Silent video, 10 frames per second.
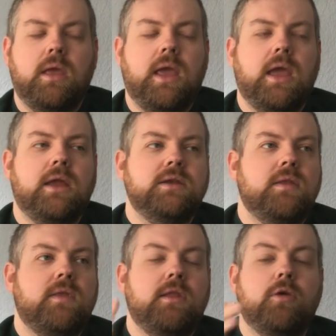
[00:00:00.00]
And
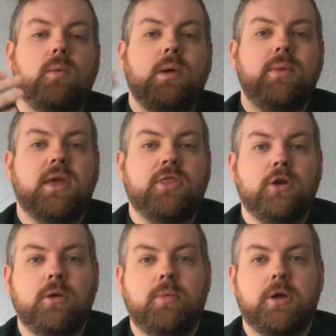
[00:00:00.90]
then there will be a
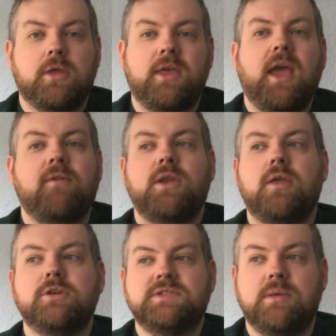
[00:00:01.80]
third book. They have
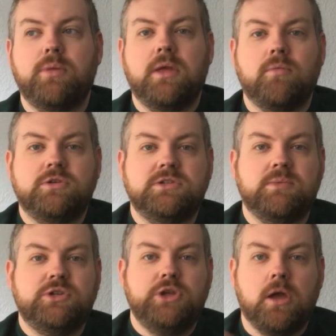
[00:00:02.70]
another sibling, which is
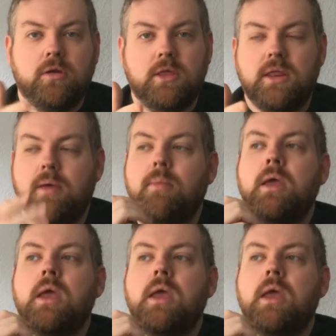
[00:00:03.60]
much younger than them,